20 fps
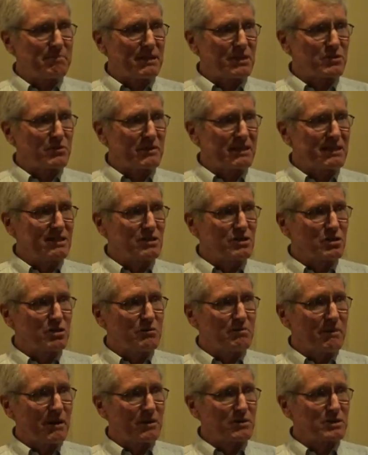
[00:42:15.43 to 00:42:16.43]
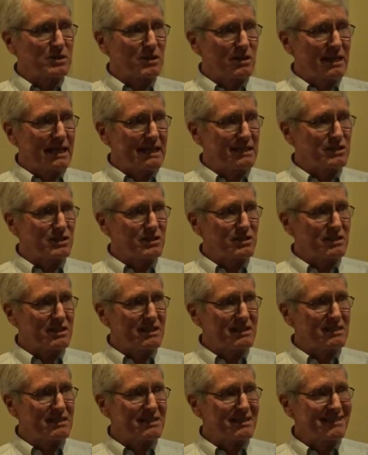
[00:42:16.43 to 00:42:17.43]
between two postal
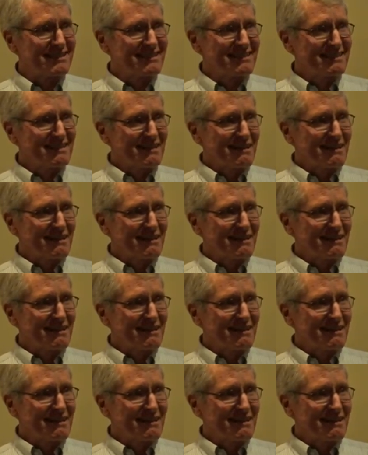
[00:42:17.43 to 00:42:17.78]
agencies,